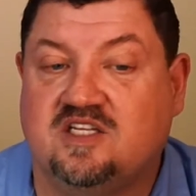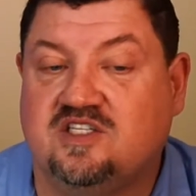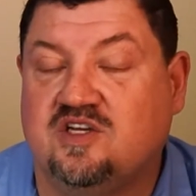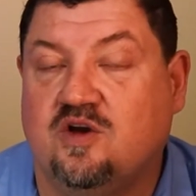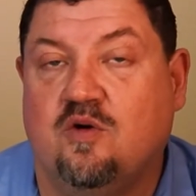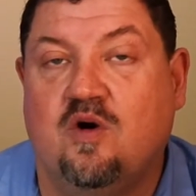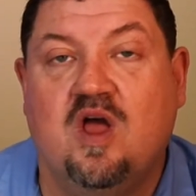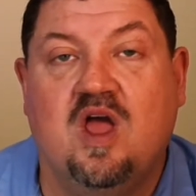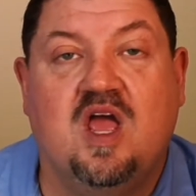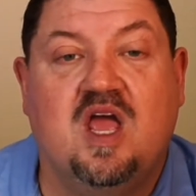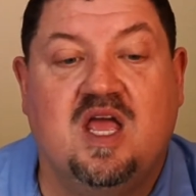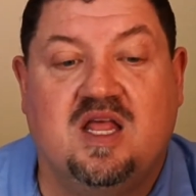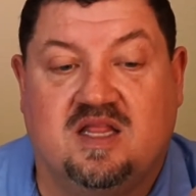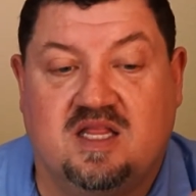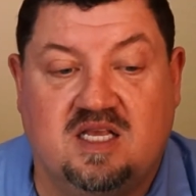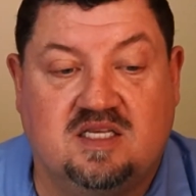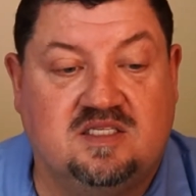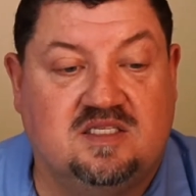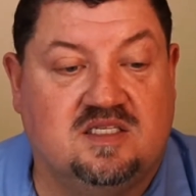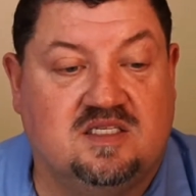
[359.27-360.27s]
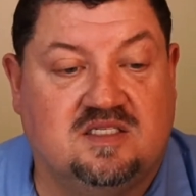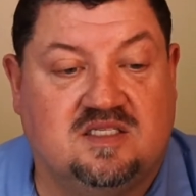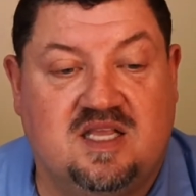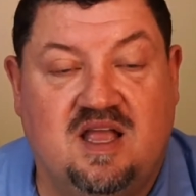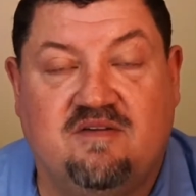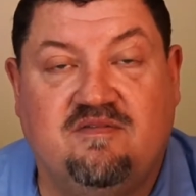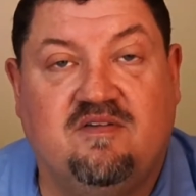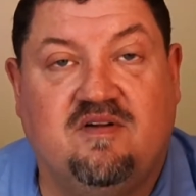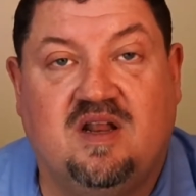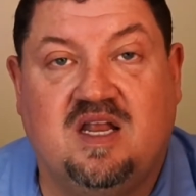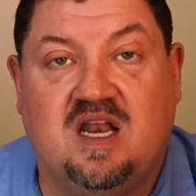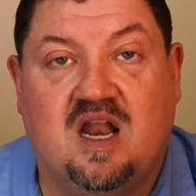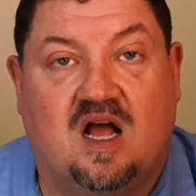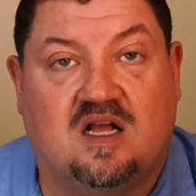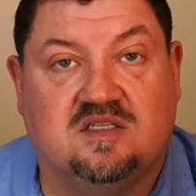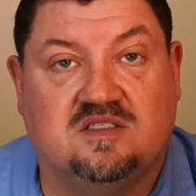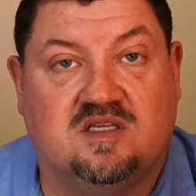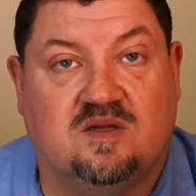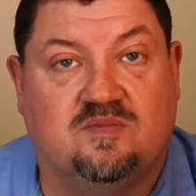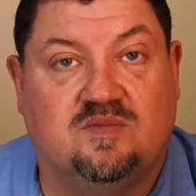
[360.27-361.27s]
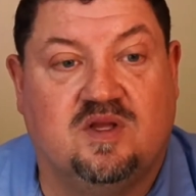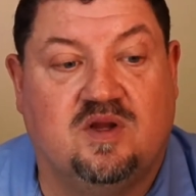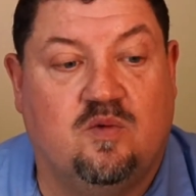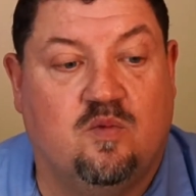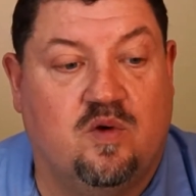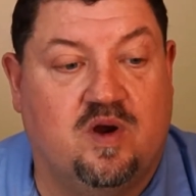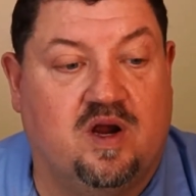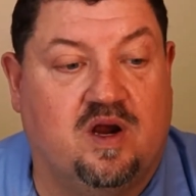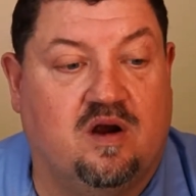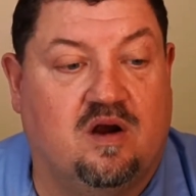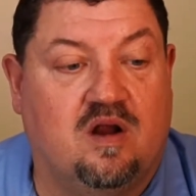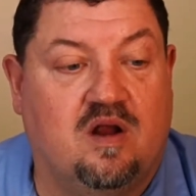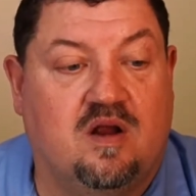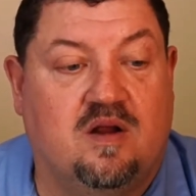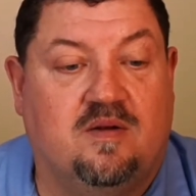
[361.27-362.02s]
So this is definitely not something where